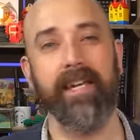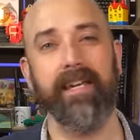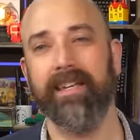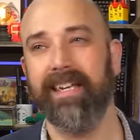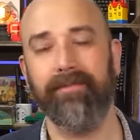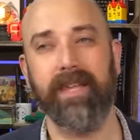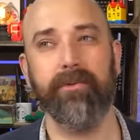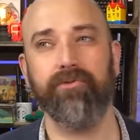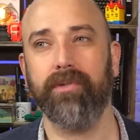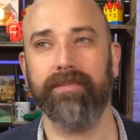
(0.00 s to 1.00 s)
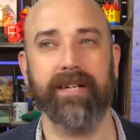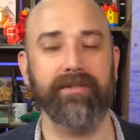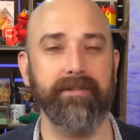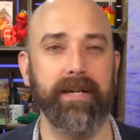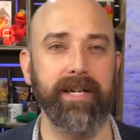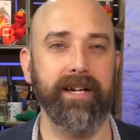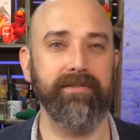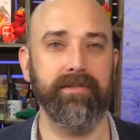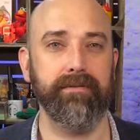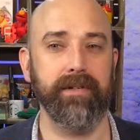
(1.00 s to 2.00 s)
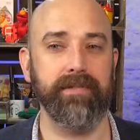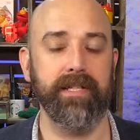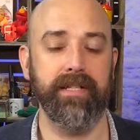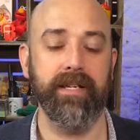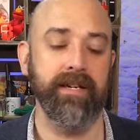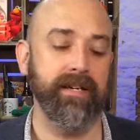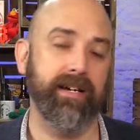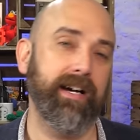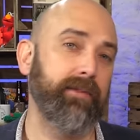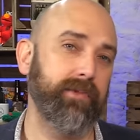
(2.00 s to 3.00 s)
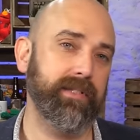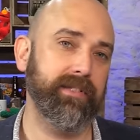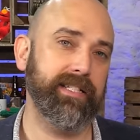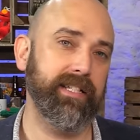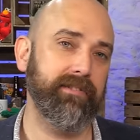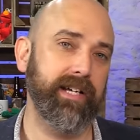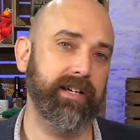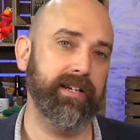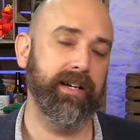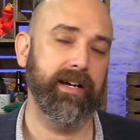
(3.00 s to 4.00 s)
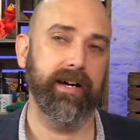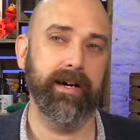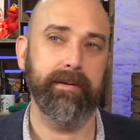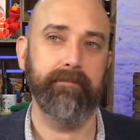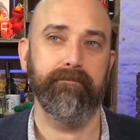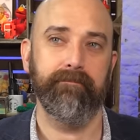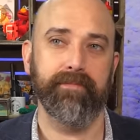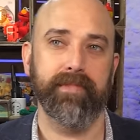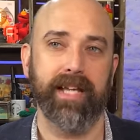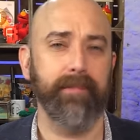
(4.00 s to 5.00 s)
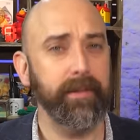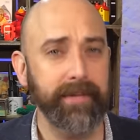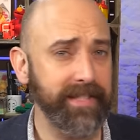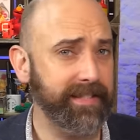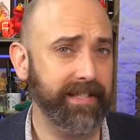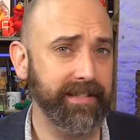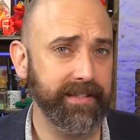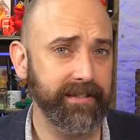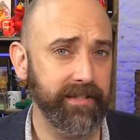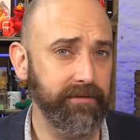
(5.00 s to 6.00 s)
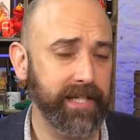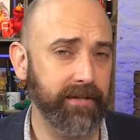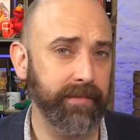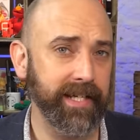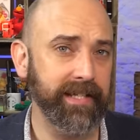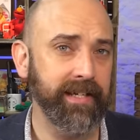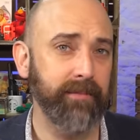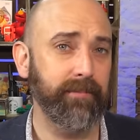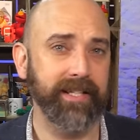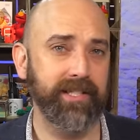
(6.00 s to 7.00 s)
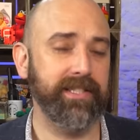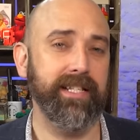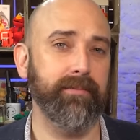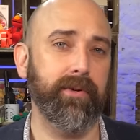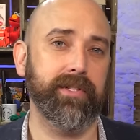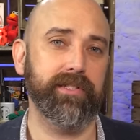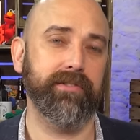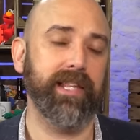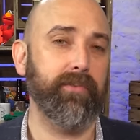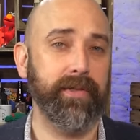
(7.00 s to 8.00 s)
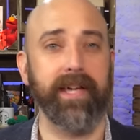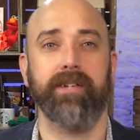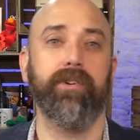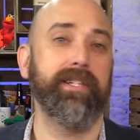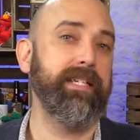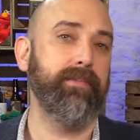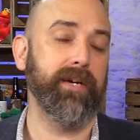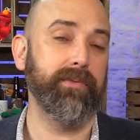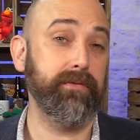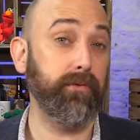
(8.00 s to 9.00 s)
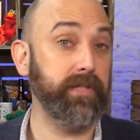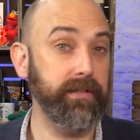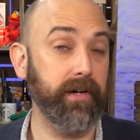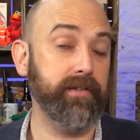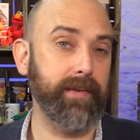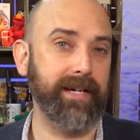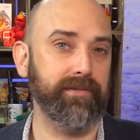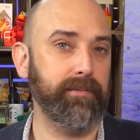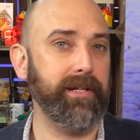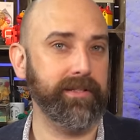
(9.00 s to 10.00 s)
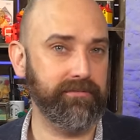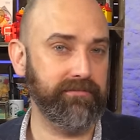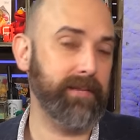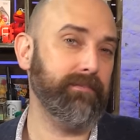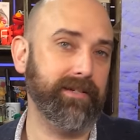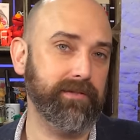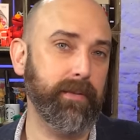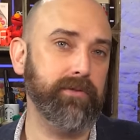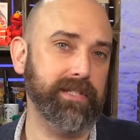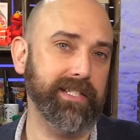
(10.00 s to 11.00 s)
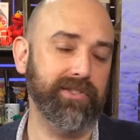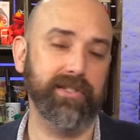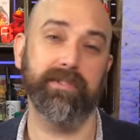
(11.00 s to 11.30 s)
If they would drop down to maybe 150, I would consider it. Am I being tight? You tell me. But I just need the monitor, and that one that I got on eBay was £45 plus £10 postage.